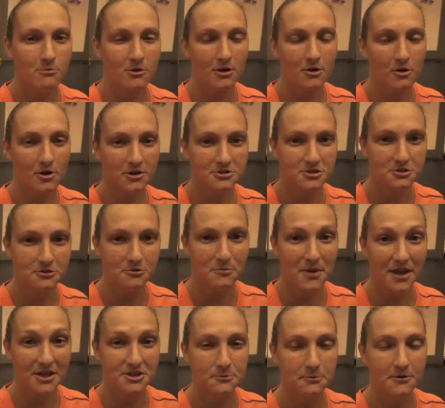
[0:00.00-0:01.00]
we're going to
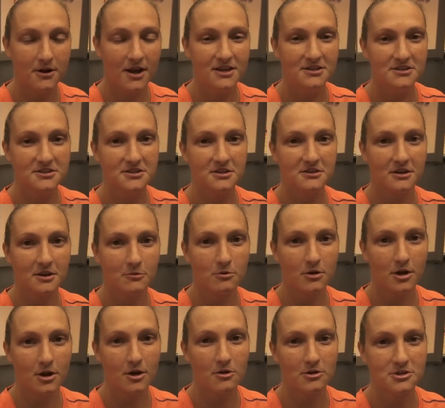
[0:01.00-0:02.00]
bench press and
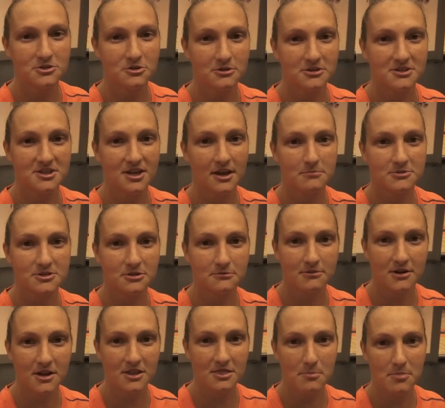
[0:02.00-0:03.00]
we're going to attempt to
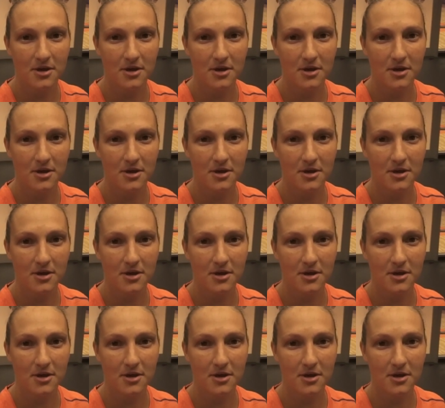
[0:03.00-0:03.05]
ring the